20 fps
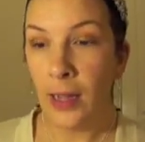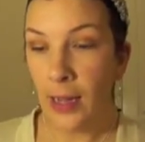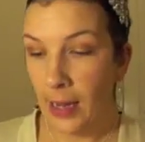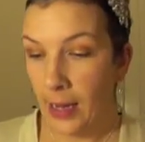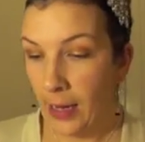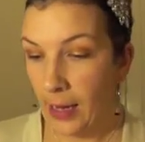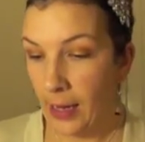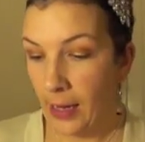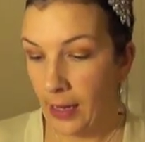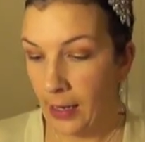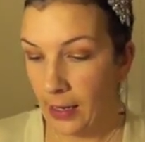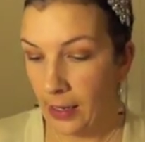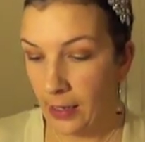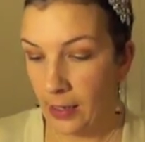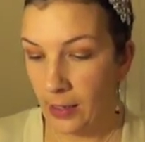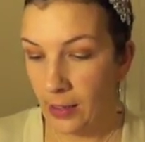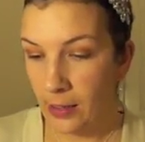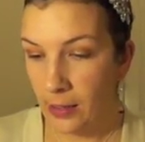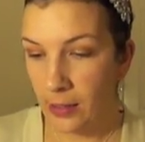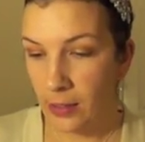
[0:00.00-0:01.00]

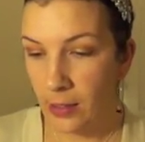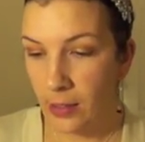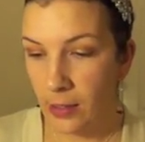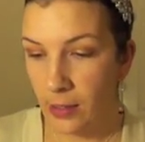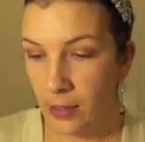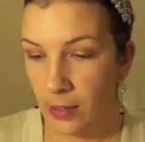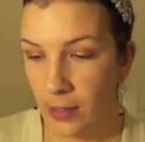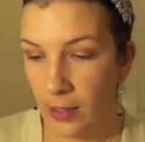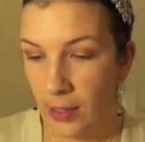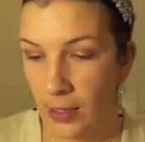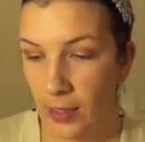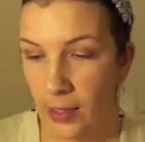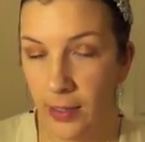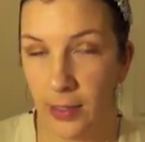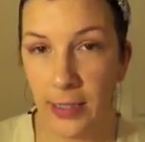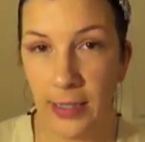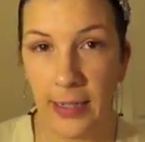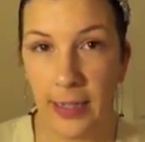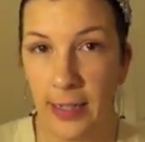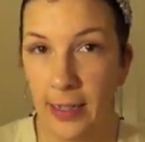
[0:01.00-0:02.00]
and
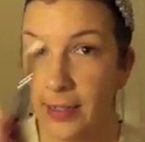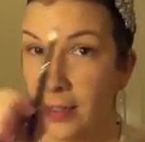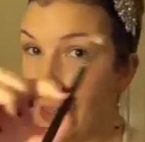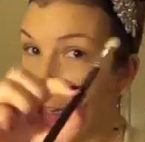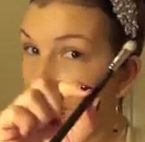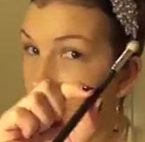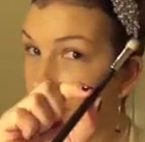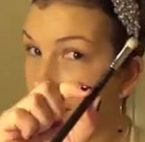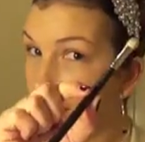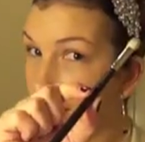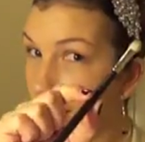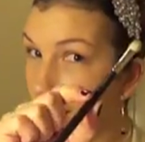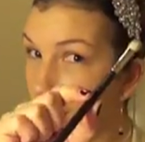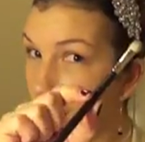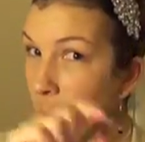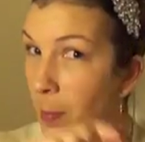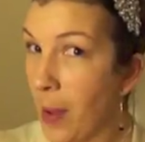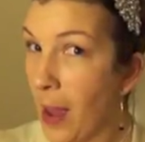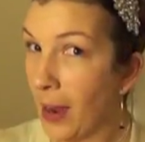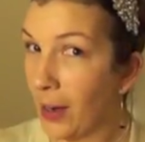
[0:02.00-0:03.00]
handy dandy
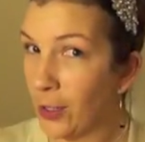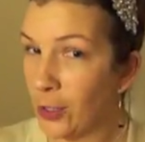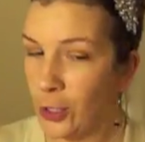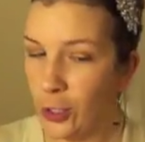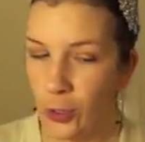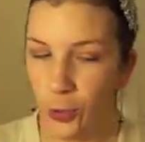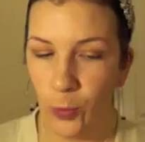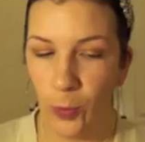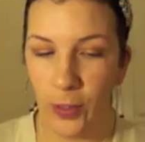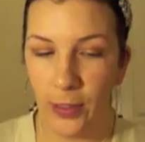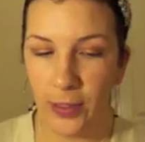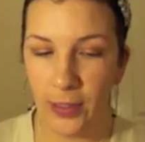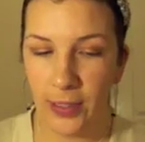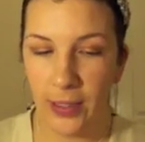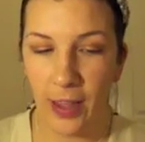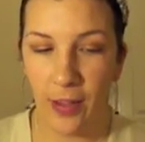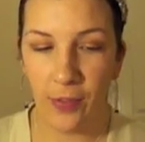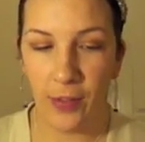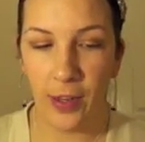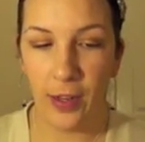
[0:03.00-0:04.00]
MAC
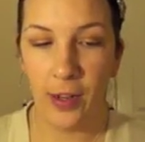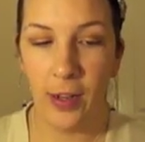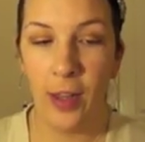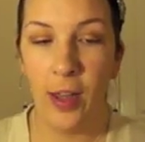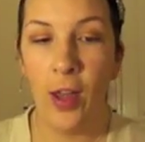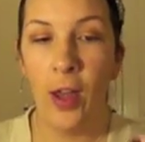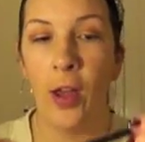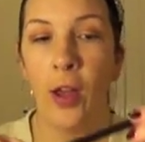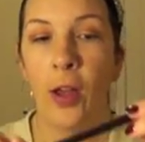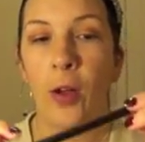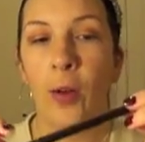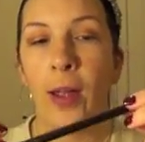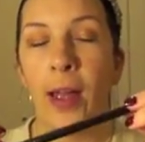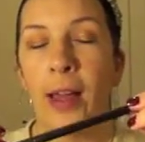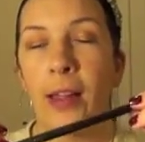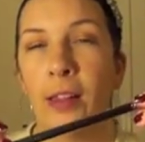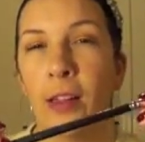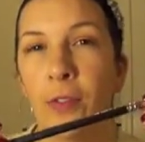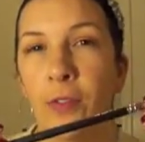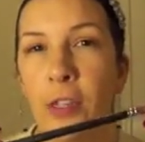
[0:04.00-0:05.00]
217. Okay,
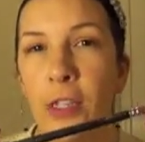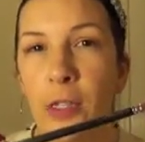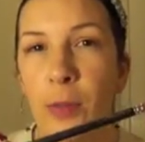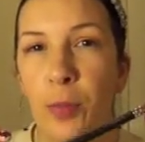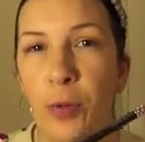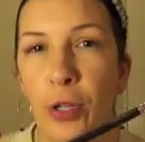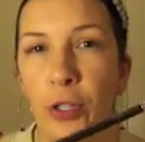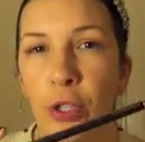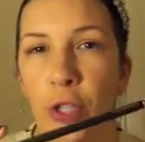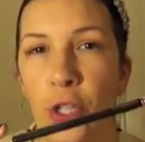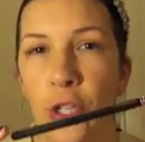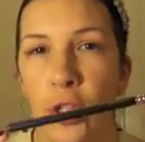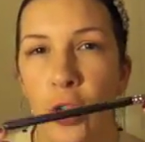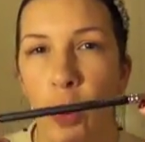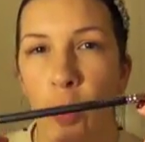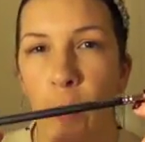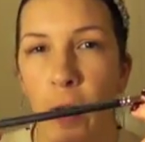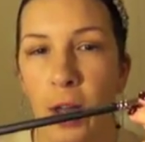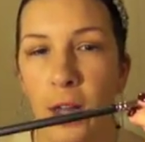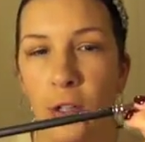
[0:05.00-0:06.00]
I love this brush
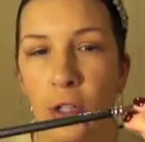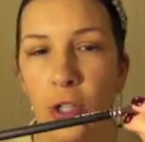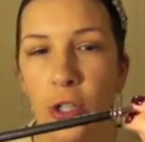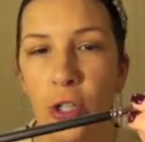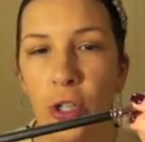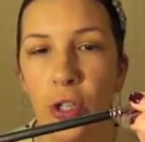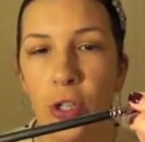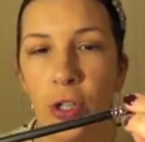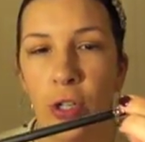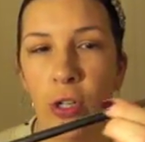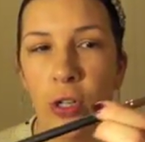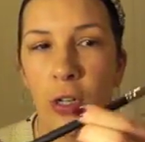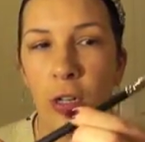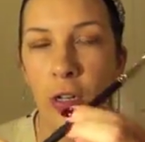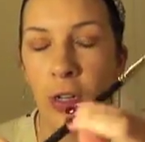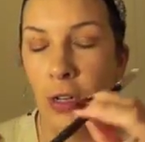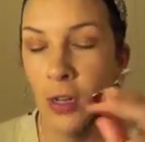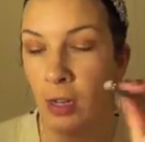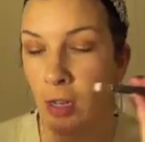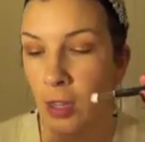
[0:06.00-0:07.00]
so much
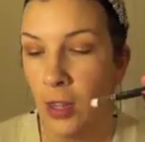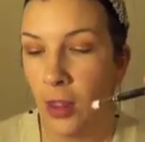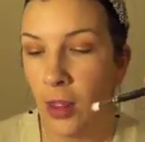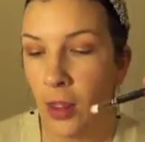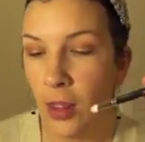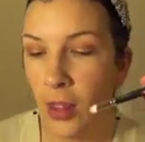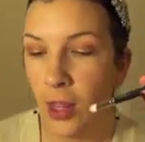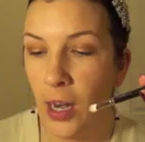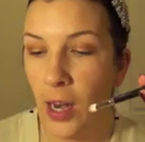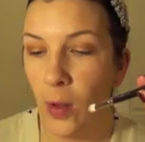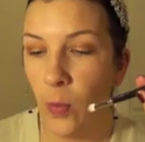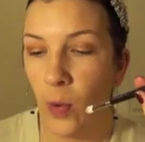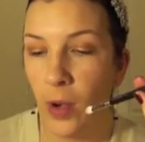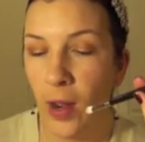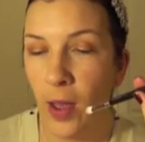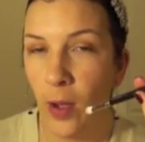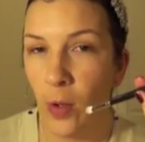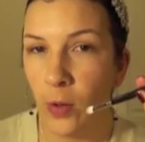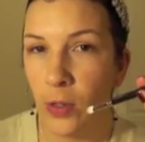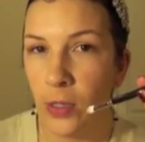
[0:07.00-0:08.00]
that I went
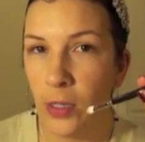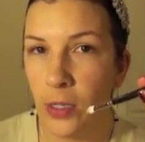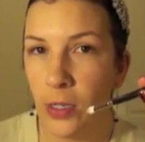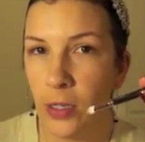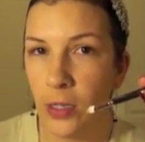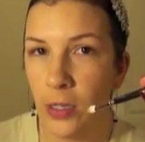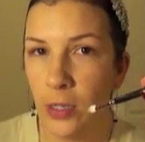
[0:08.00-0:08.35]
out